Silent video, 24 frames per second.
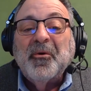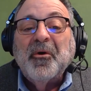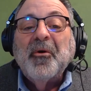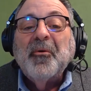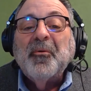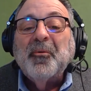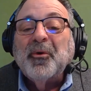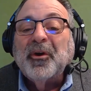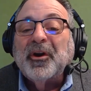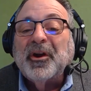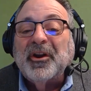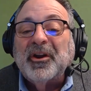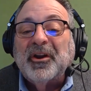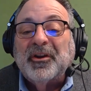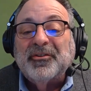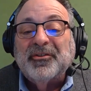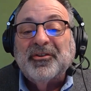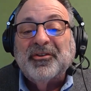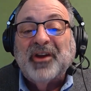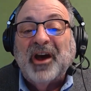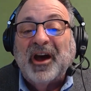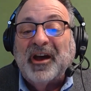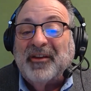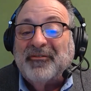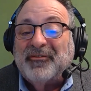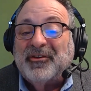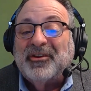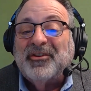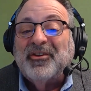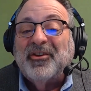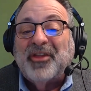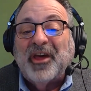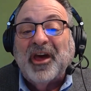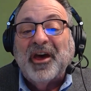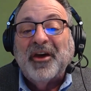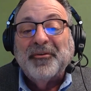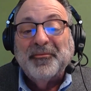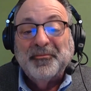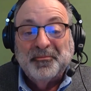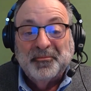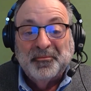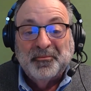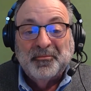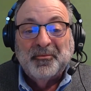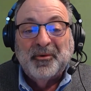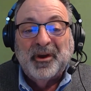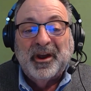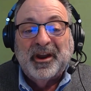We're going to dive into that
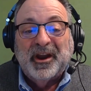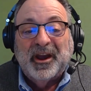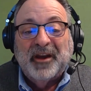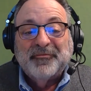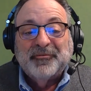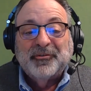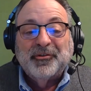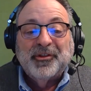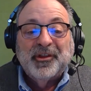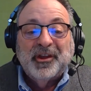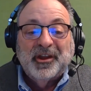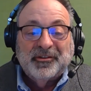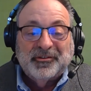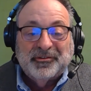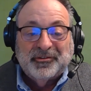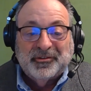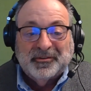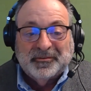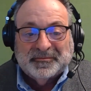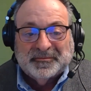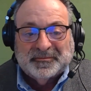right after this.